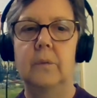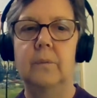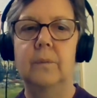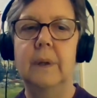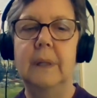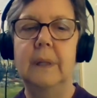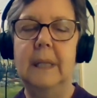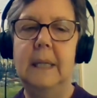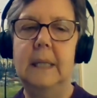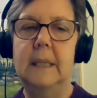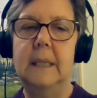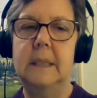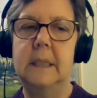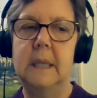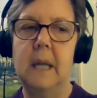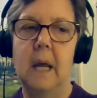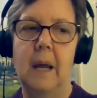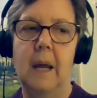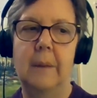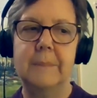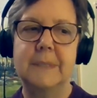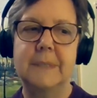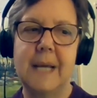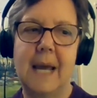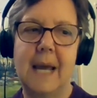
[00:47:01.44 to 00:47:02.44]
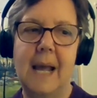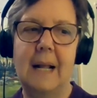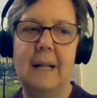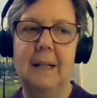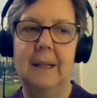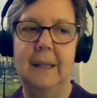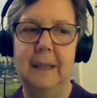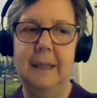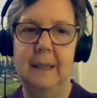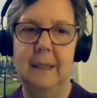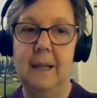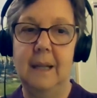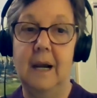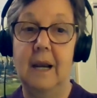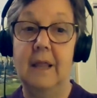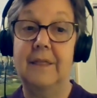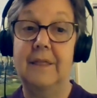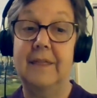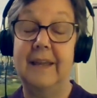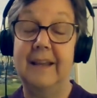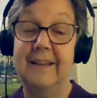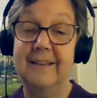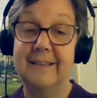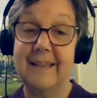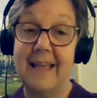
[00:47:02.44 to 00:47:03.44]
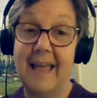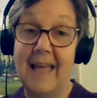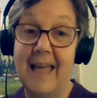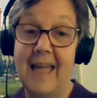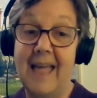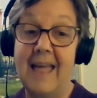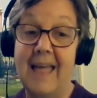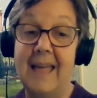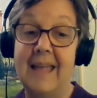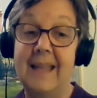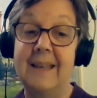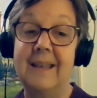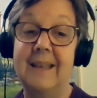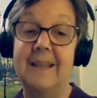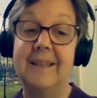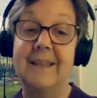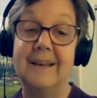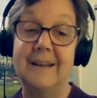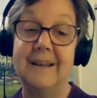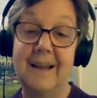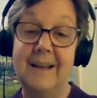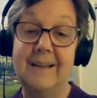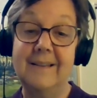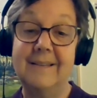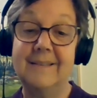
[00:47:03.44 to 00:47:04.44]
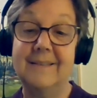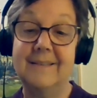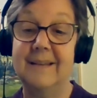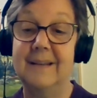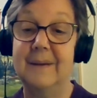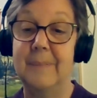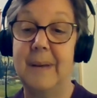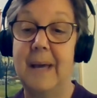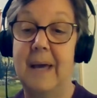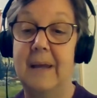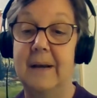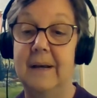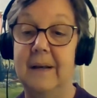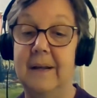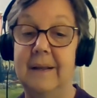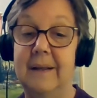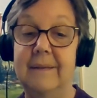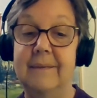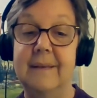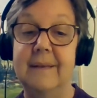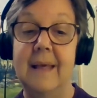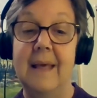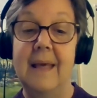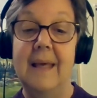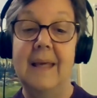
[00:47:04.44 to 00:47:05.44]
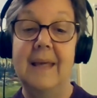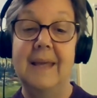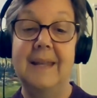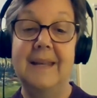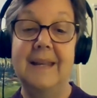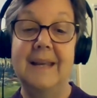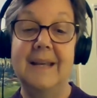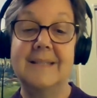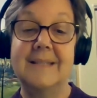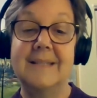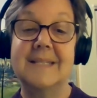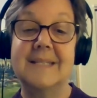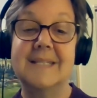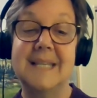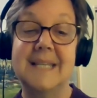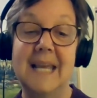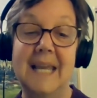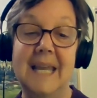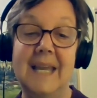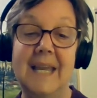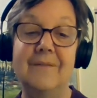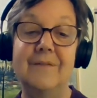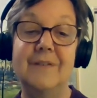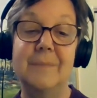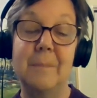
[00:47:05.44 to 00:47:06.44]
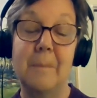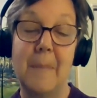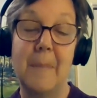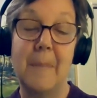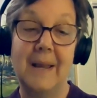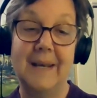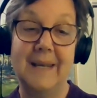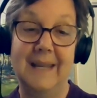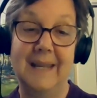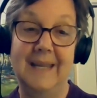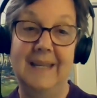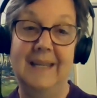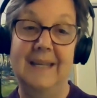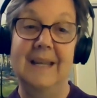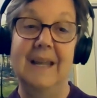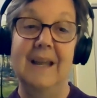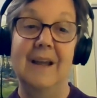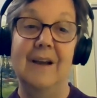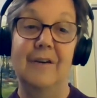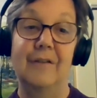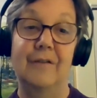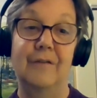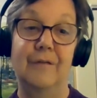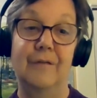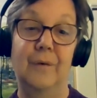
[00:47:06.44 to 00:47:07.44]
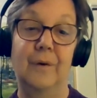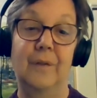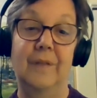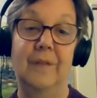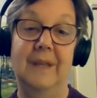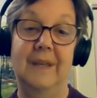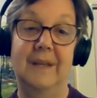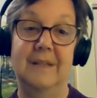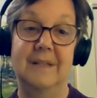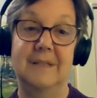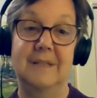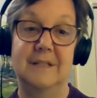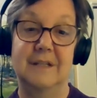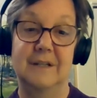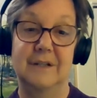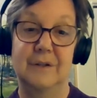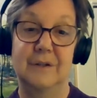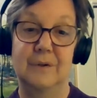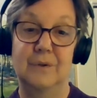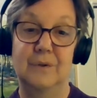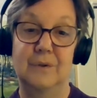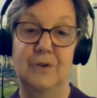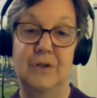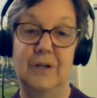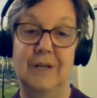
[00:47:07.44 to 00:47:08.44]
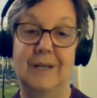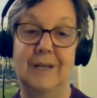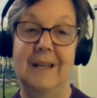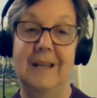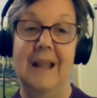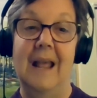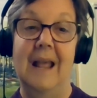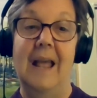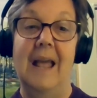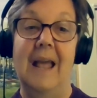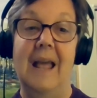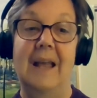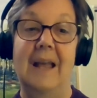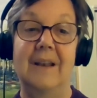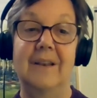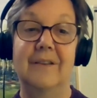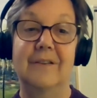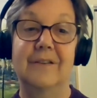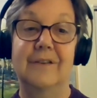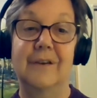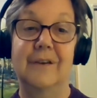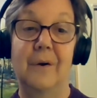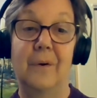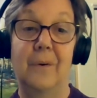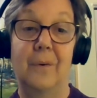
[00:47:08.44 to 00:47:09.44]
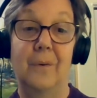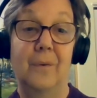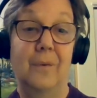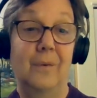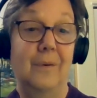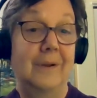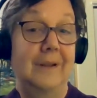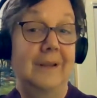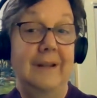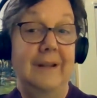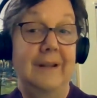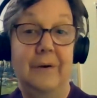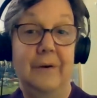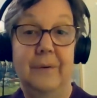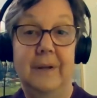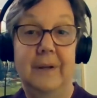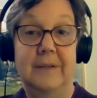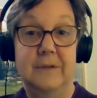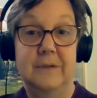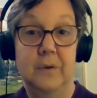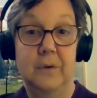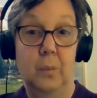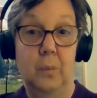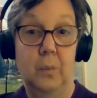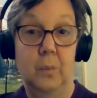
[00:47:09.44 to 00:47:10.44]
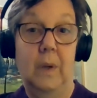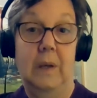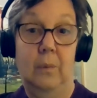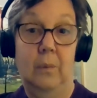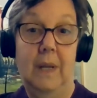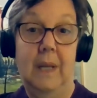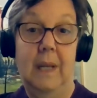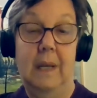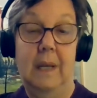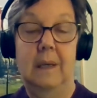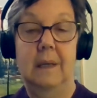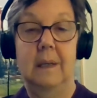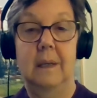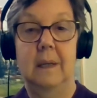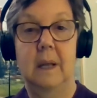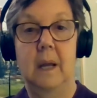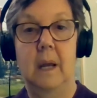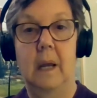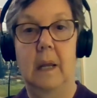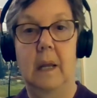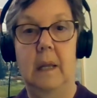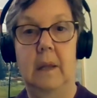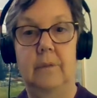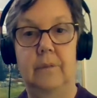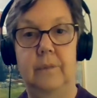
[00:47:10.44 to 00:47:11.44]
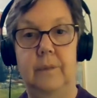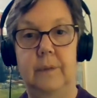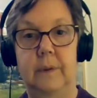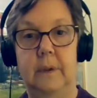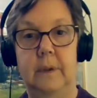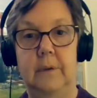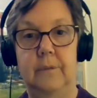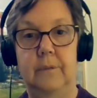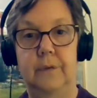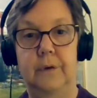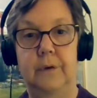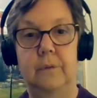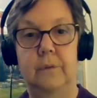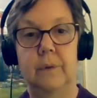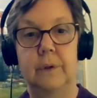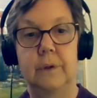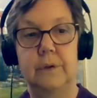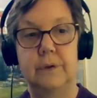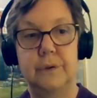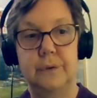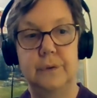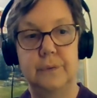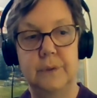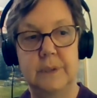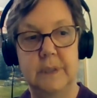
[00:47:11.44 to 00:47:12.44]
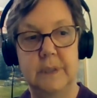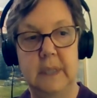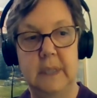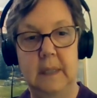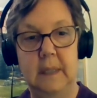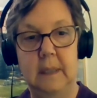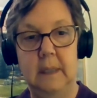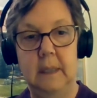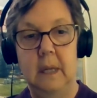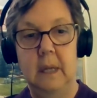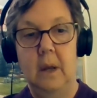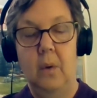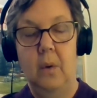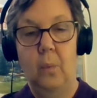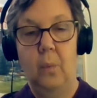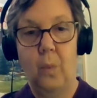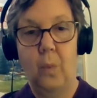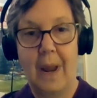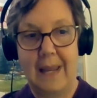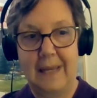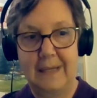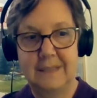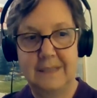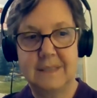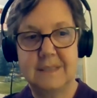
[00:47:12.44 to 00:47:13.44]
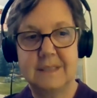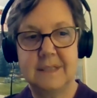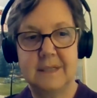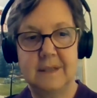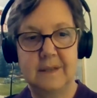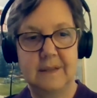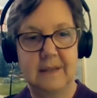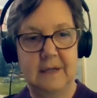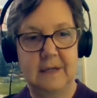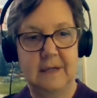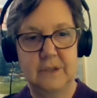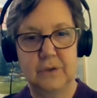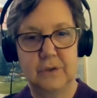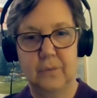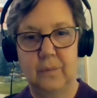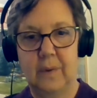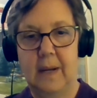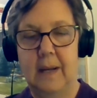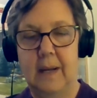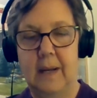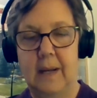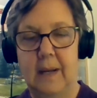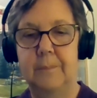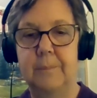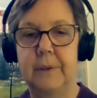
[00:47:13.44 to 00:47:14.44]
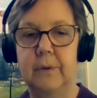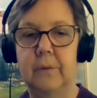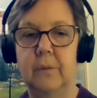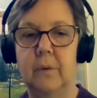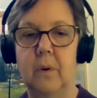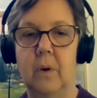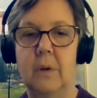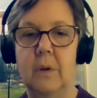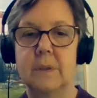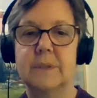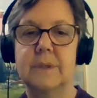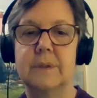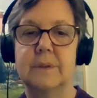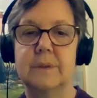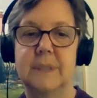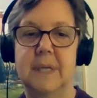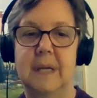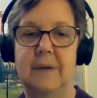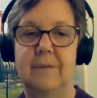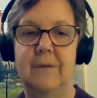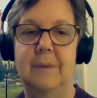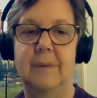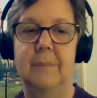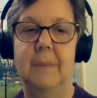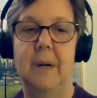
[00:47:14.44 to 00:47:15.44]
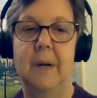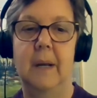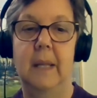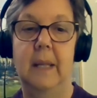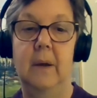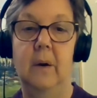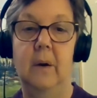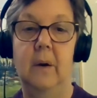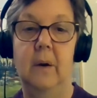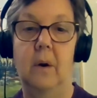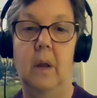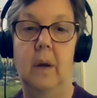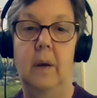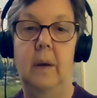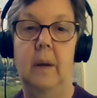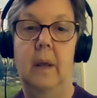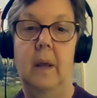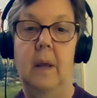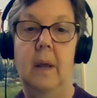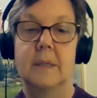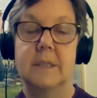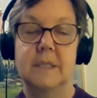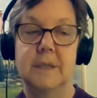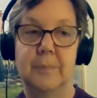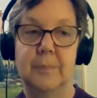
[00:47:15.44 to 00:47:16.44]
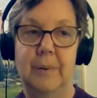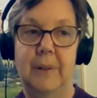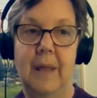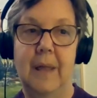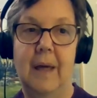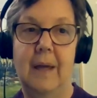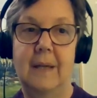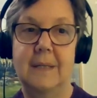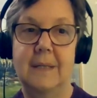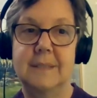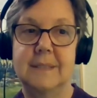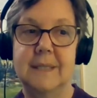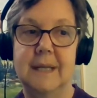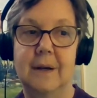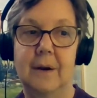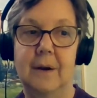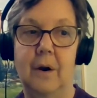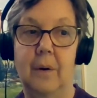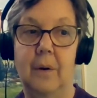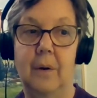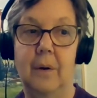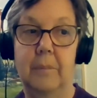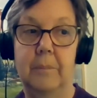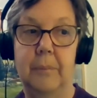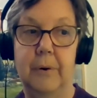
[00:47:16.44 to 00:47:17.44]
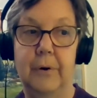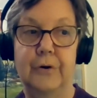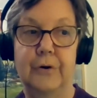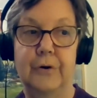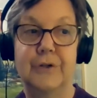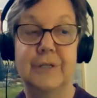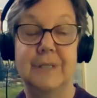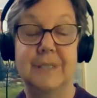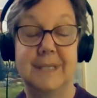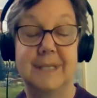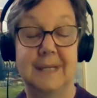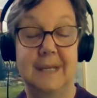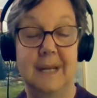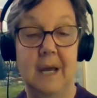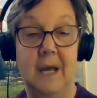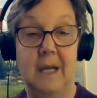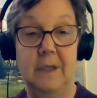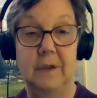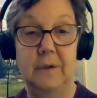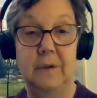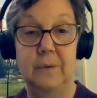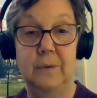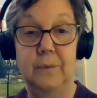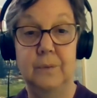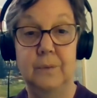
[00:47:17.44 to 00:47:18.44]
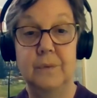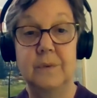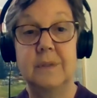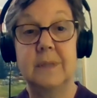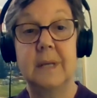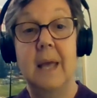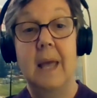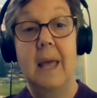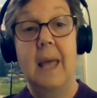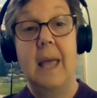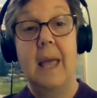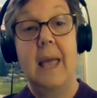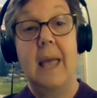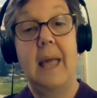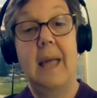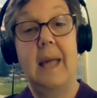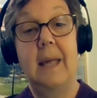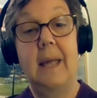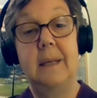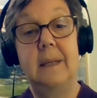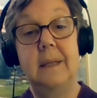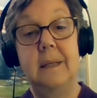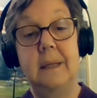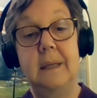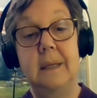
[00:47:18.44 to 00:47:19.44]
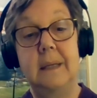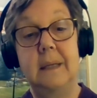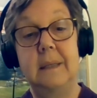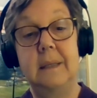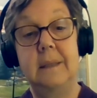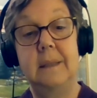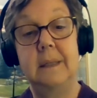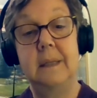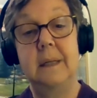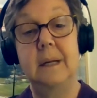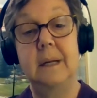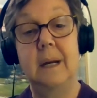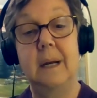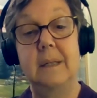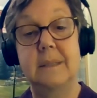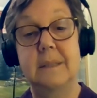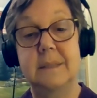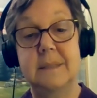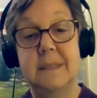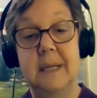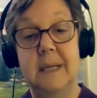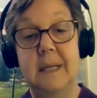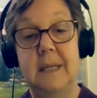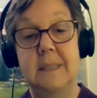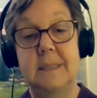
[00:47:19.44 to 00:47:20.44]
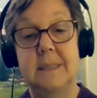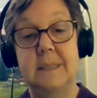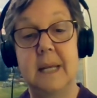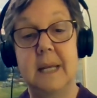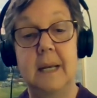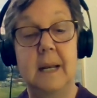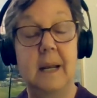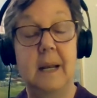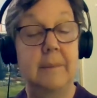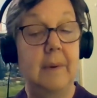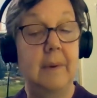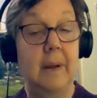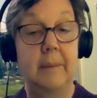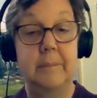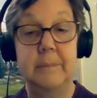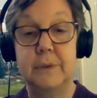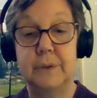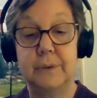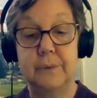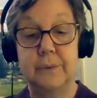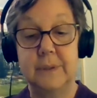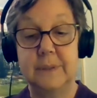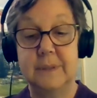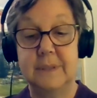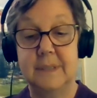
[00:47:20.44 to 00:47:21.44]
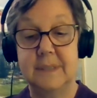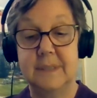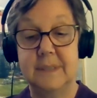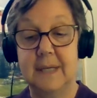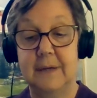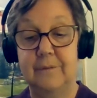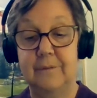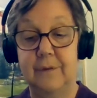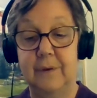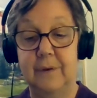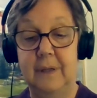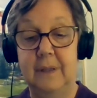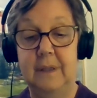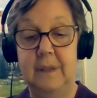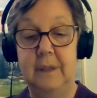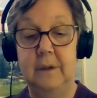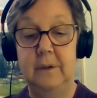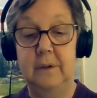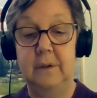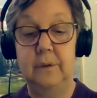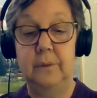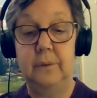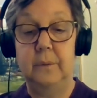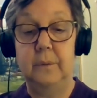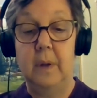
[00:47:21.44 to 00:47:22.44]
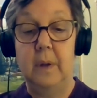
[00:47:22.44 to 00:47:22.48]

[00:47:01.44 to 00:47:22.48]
you're really tackling a lot of things. And the nice thing about it is it has saved money for the institution. And so, it's a win-win. If you're reducing waste, that's great, but you're also saving money on supplies that are purchased and not used. And in the United States, and I'm sure it's the same for India,